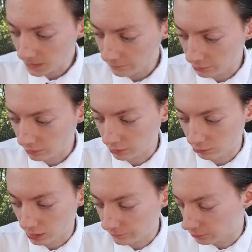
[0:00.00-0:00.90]
For instance,
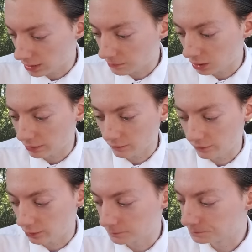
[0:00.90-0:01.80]
whenever I'm going
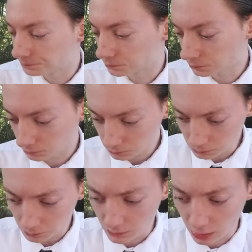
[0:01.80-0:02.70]
for
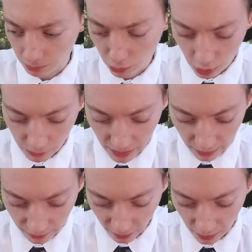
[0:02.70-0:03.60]
a
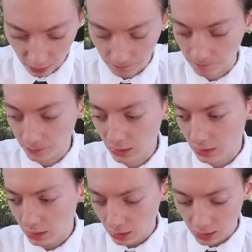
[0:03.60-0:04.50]
pork-based item,
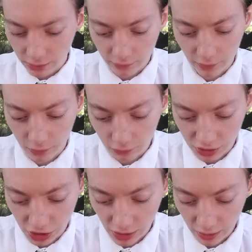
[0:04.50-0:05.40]
I always go to a
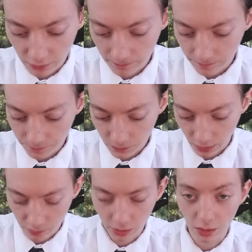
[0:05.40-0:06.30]
chain
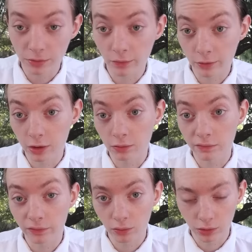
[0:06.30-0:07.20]
that's popular here
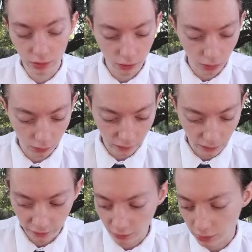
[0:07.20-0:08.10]
in Florida called
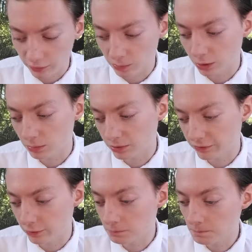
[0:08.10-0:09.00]
uh, Sonny's
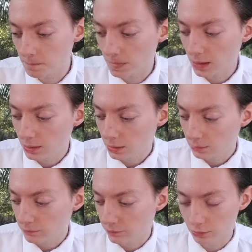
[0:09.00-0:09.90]
Barbecue.
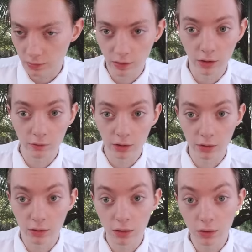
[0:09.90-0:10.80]
If you're in the area,
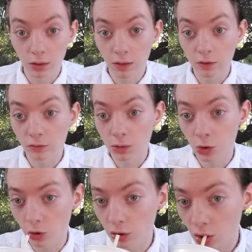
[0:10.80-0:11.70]
you know, you know they do it
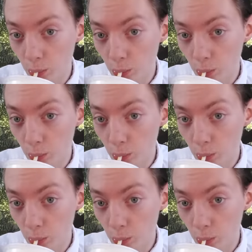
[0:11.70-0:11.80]
good.